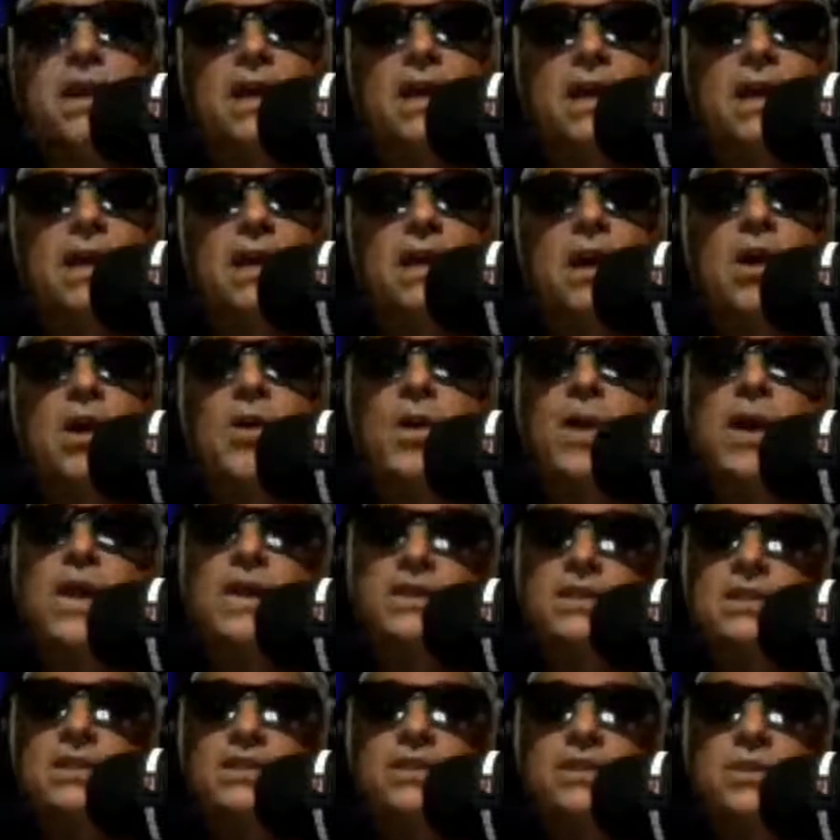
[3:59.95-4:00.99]
And it all
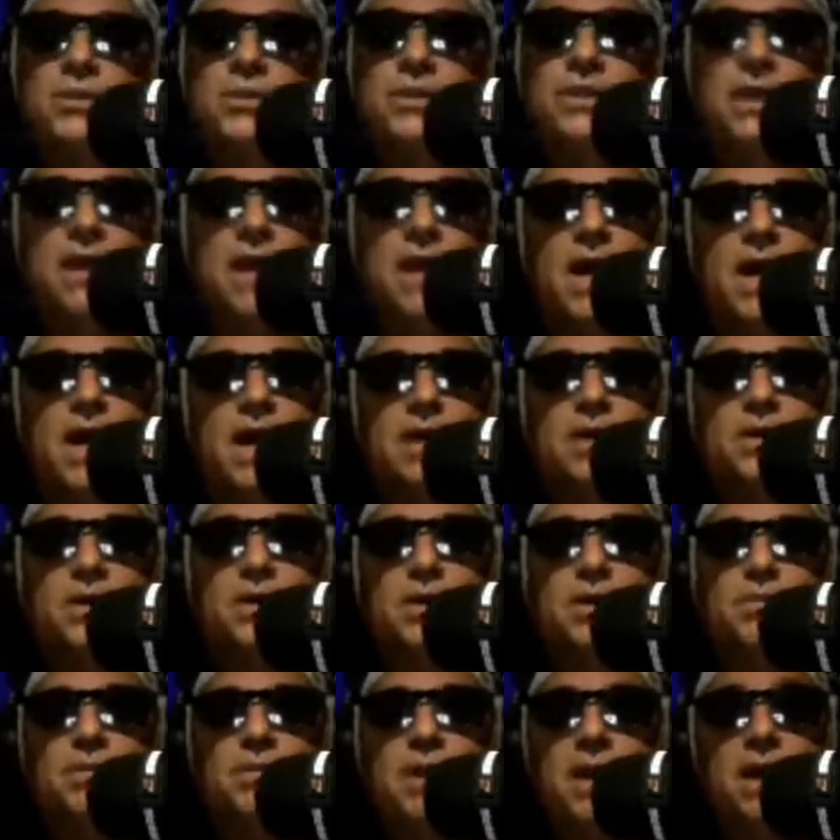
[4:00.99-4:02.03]
has to do with the
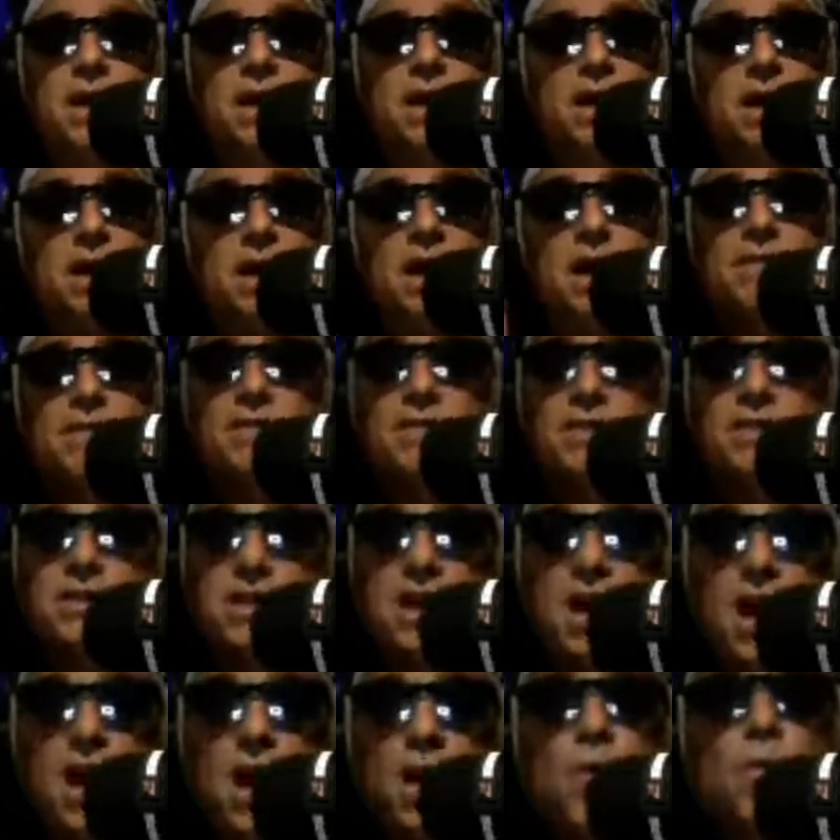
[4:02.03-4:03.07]
attitude, man. If it's
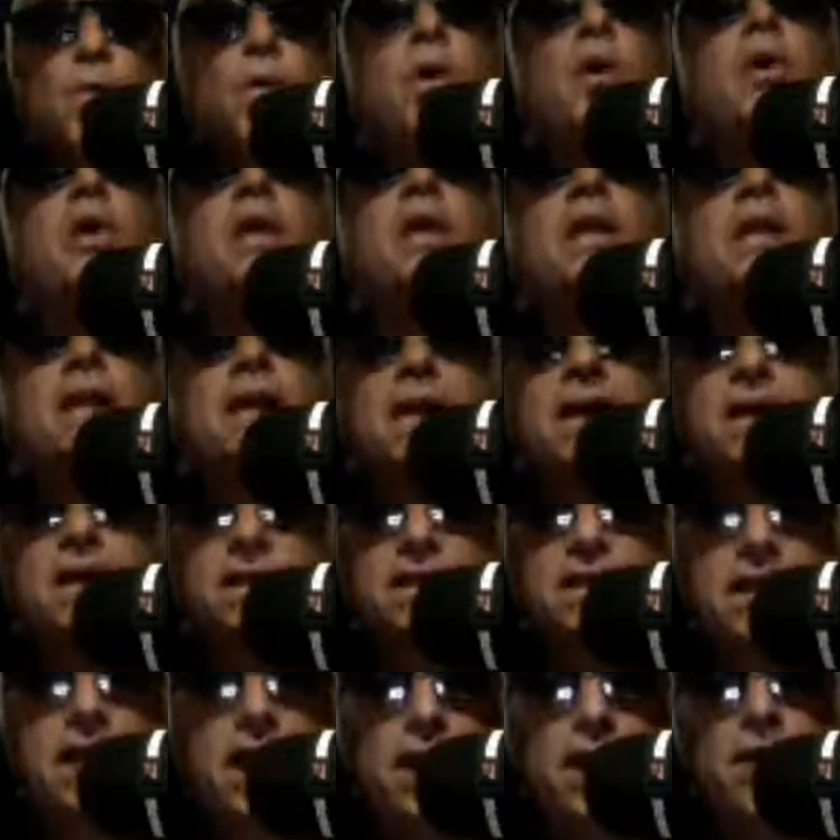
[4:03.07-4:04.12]
not working,
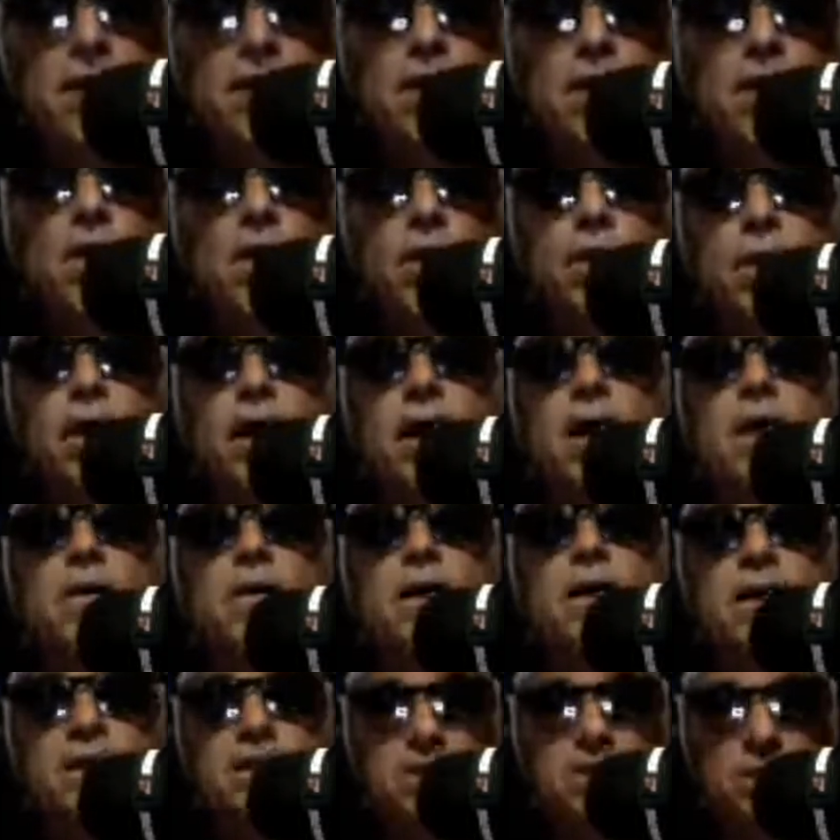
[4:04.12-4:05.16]
tear it all down
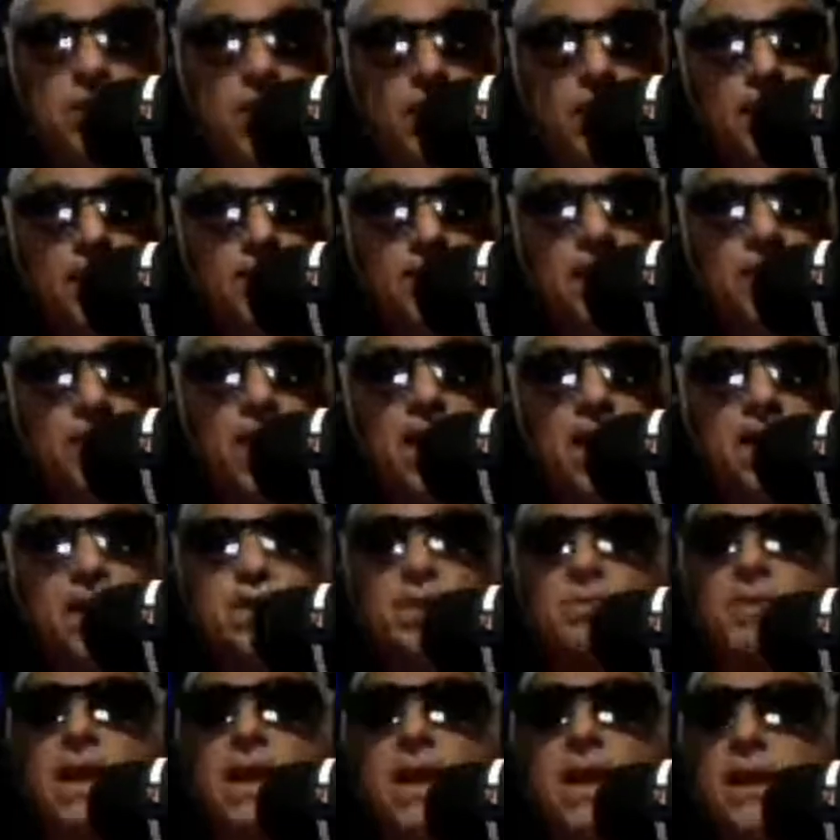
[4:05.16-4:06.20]
and start fresh,
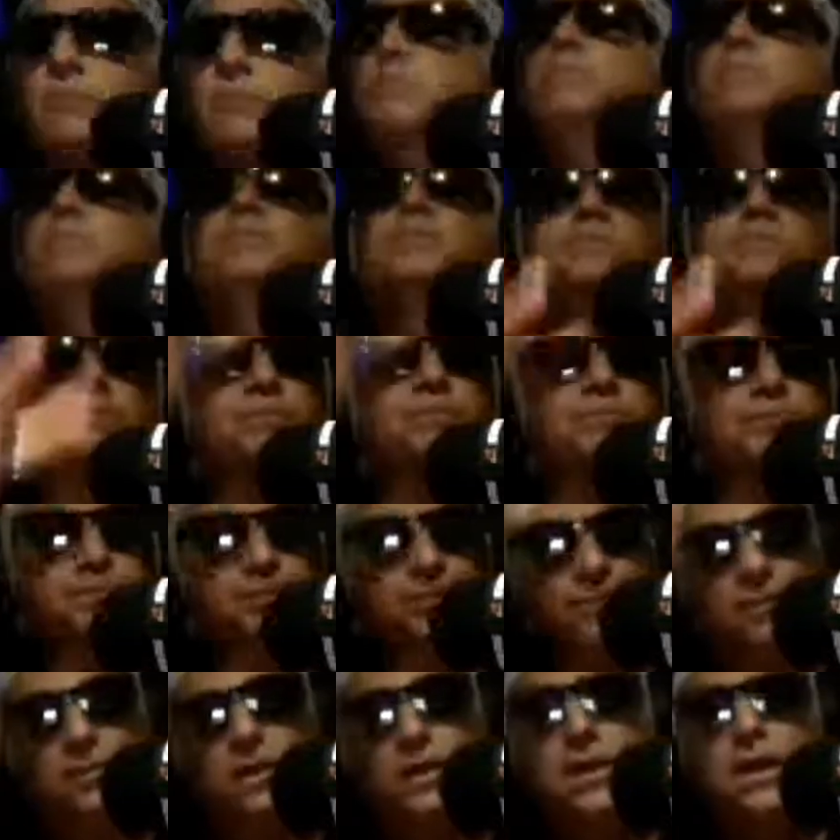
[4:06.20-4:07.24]
man.
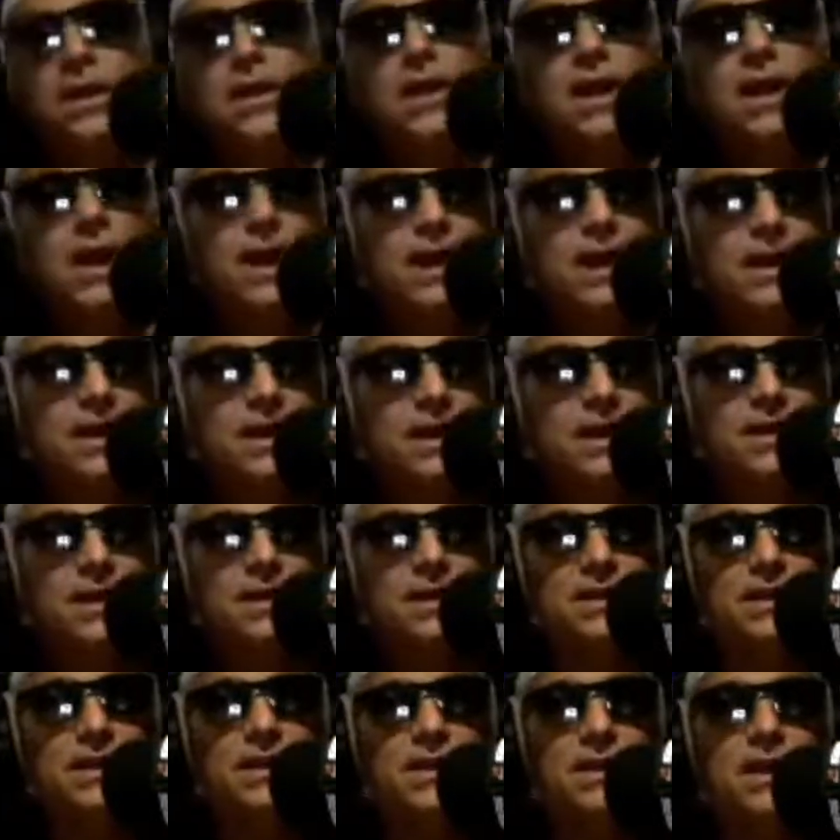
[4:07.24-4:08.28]
I can't
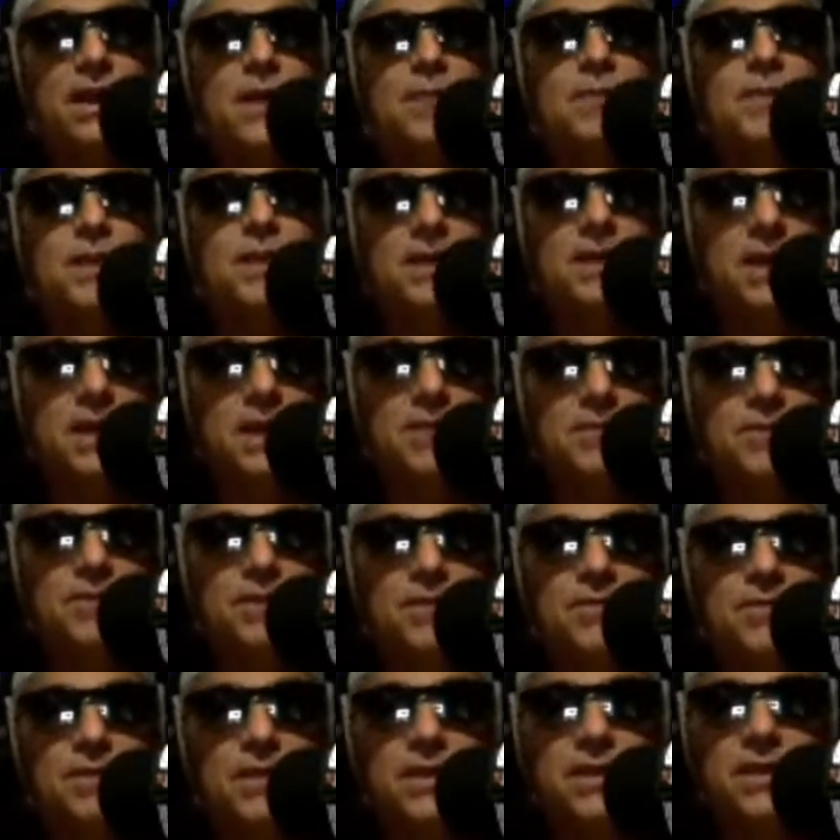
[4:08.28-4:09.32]
tell you how many times
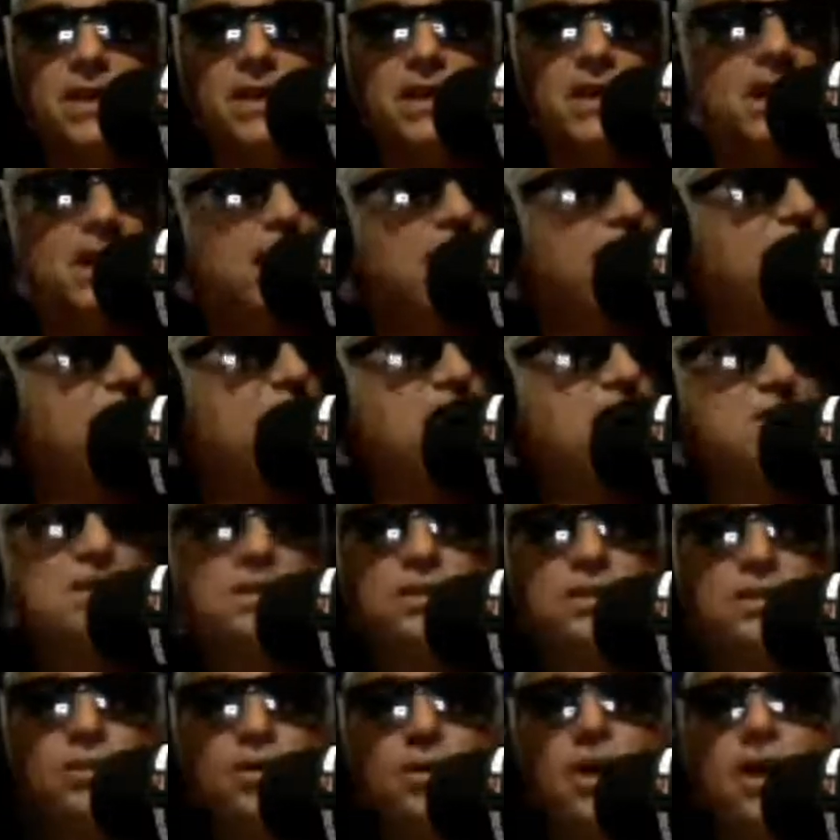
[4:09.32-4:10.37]
I've done that. I've
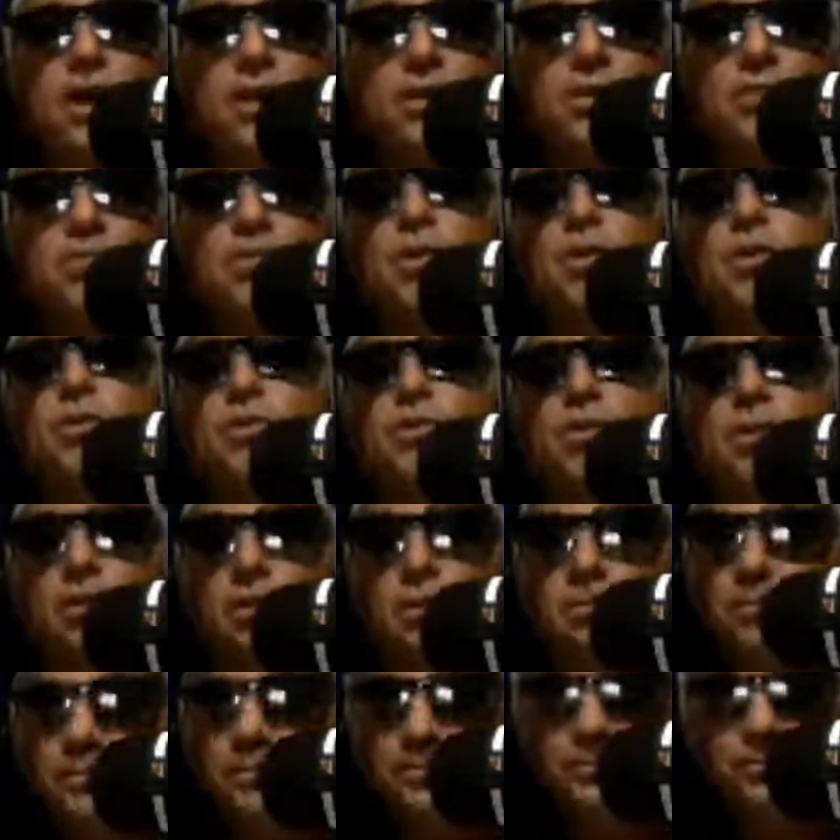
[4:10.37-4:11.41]
actually tracked music,
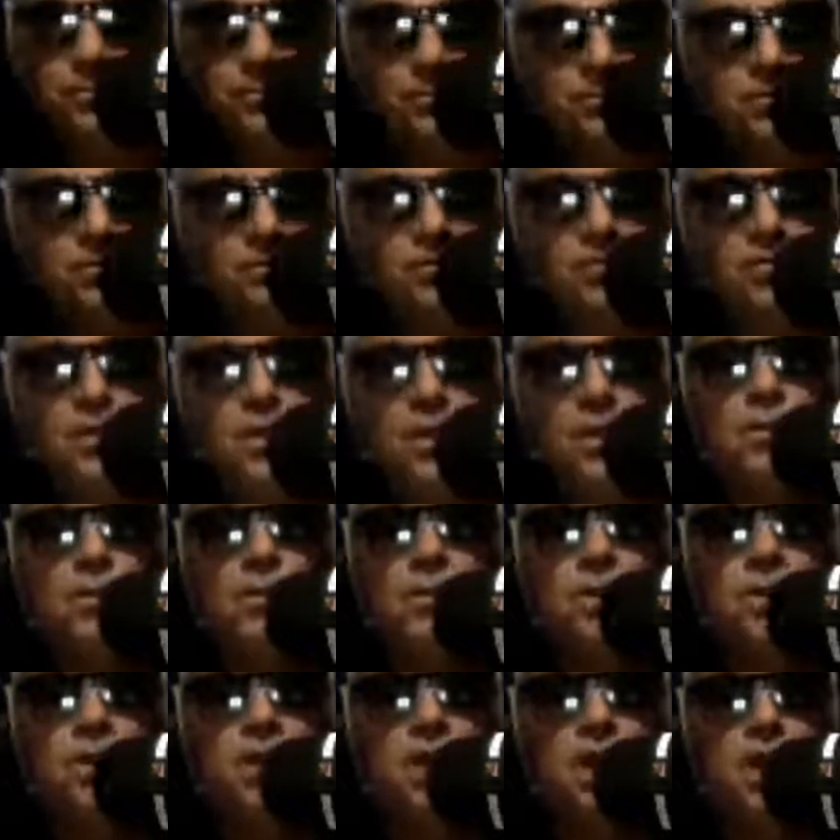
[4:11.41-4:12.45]

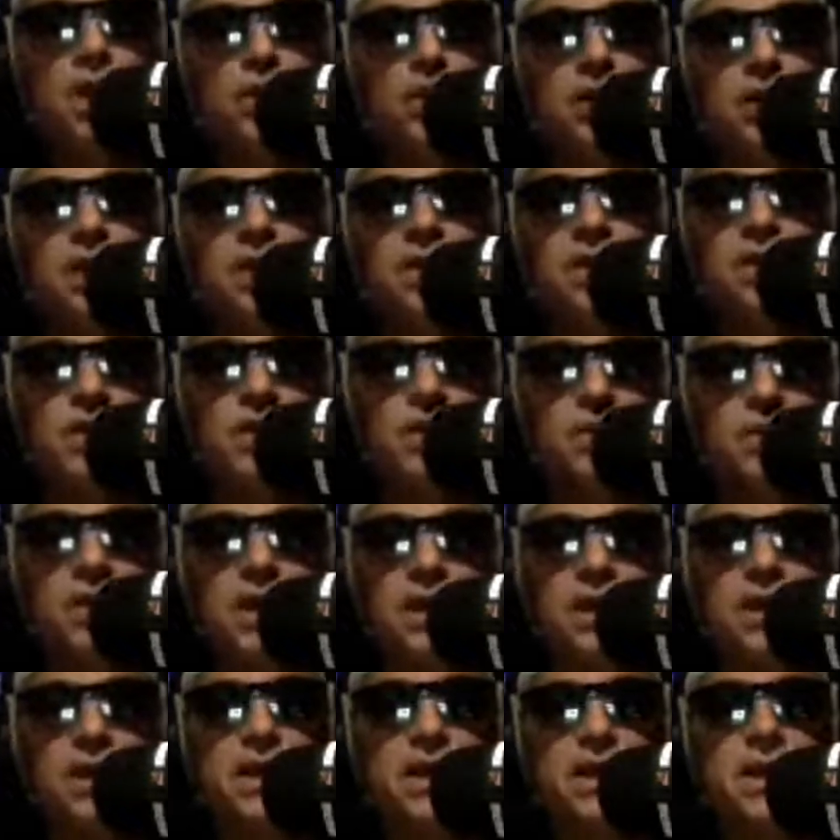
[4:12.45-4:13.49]
put it all down there,
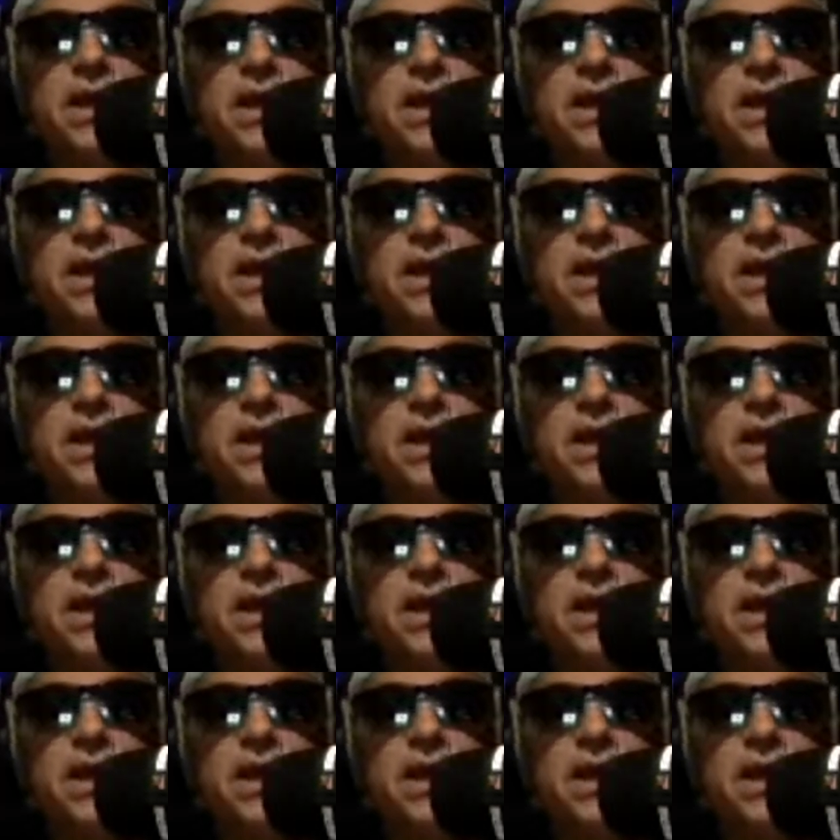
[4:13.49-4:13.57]
man.